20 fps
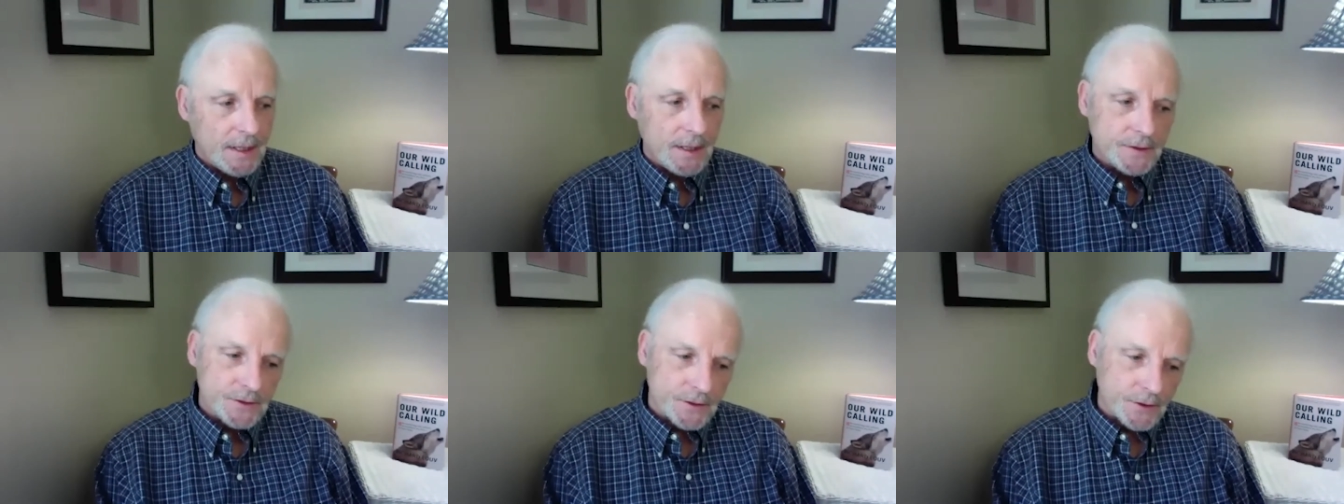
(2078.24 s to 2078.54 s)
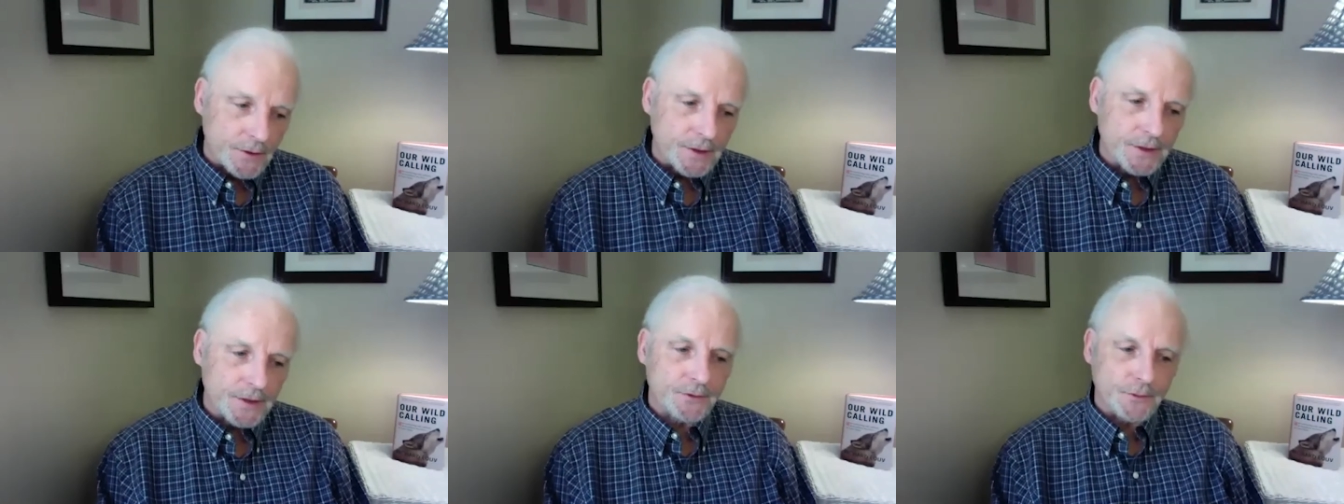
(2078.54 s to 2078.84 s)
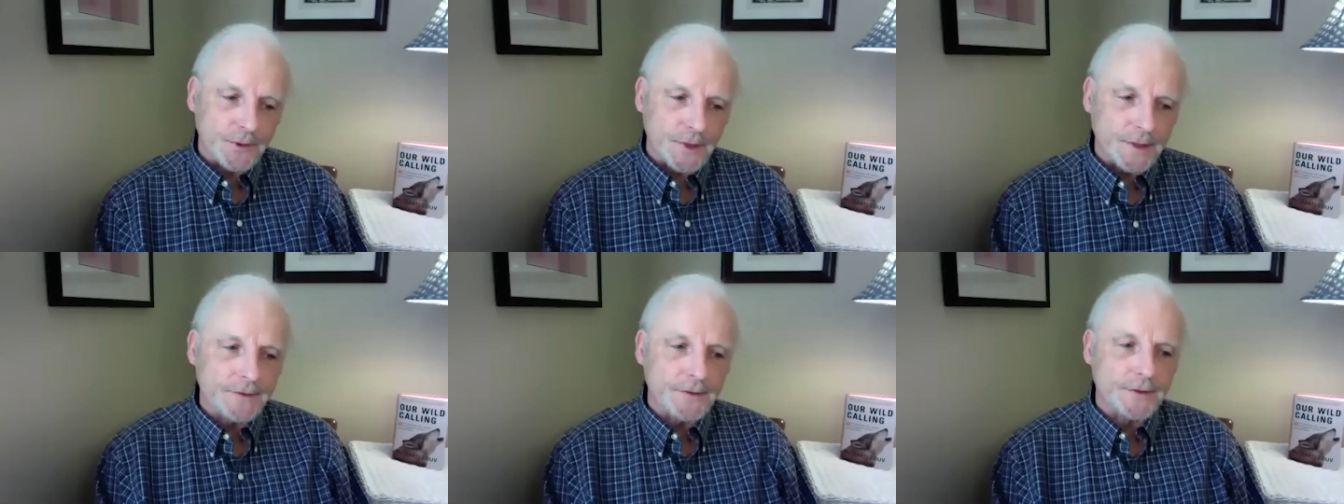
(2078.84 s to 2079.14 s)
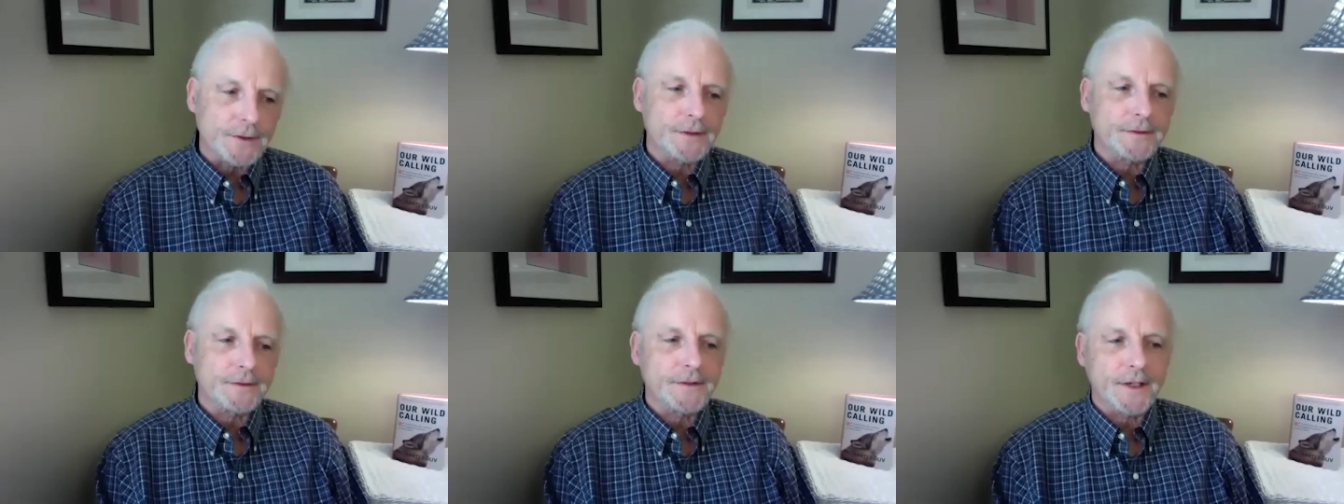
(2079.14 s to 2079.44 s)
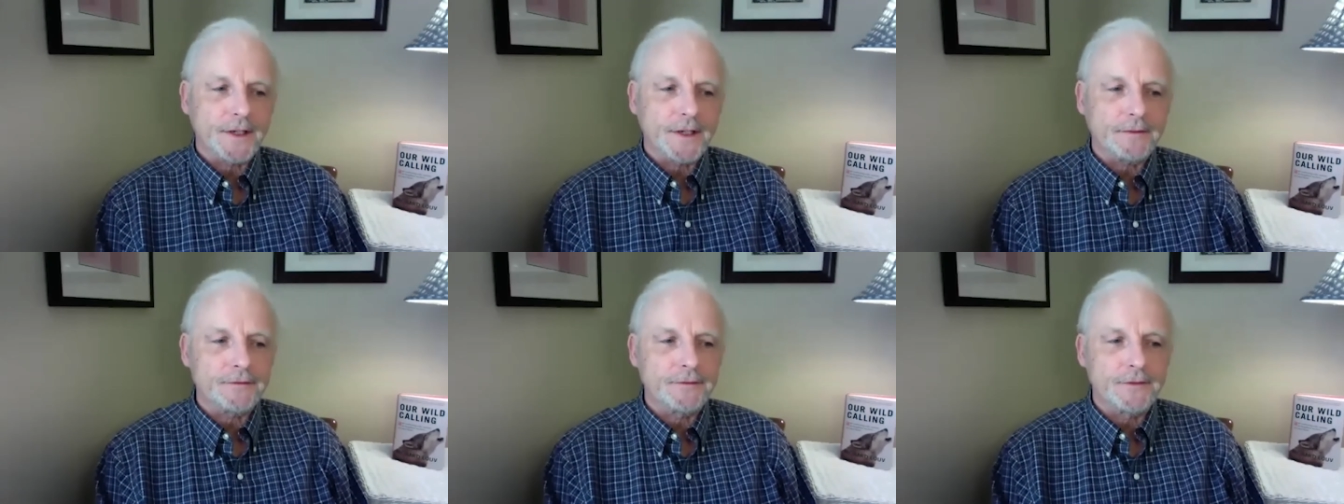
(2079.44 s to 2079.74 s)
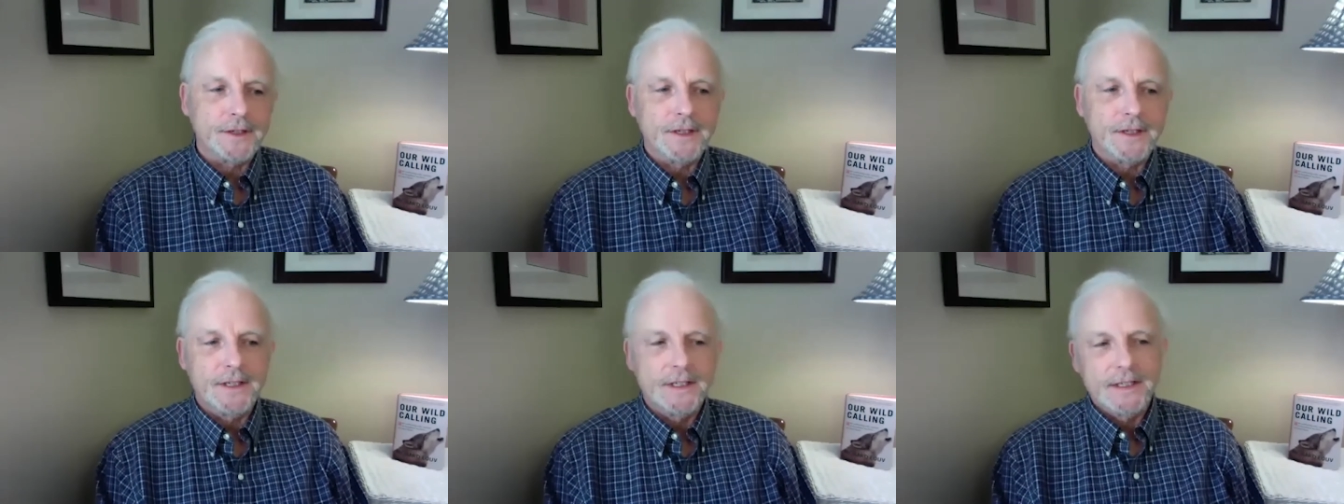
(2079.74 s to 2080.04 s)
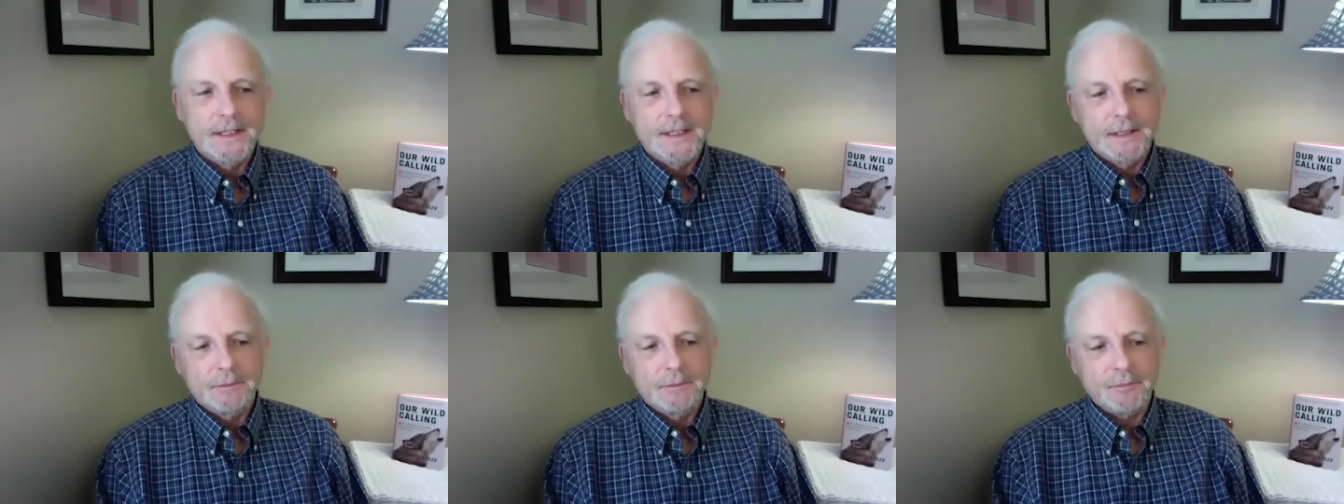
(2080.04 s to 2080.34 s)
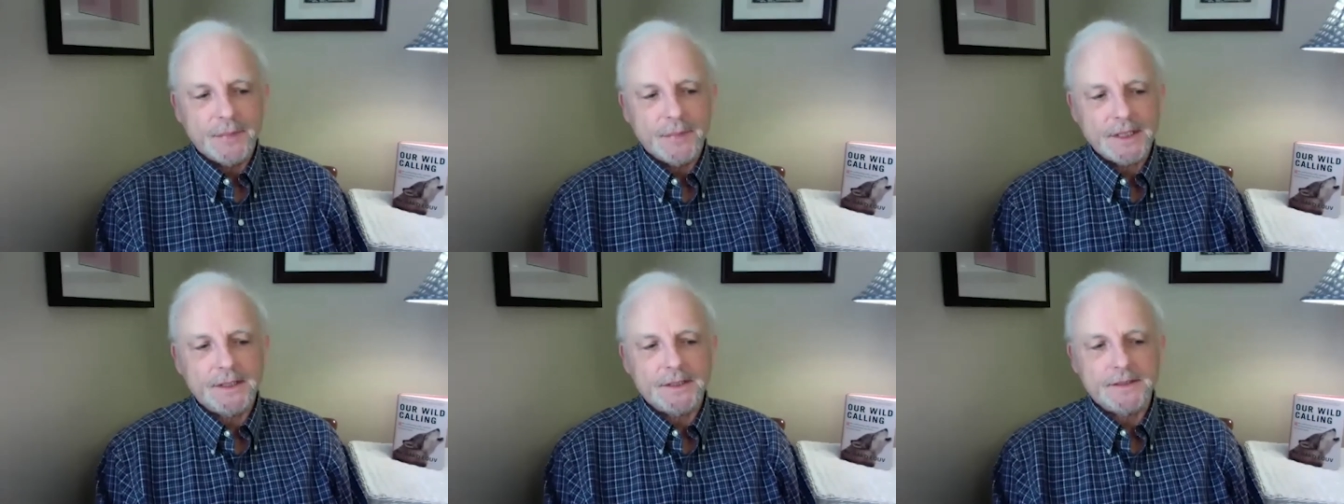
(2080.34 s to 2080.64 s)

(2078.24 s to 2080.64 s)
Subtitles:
So this river, they've made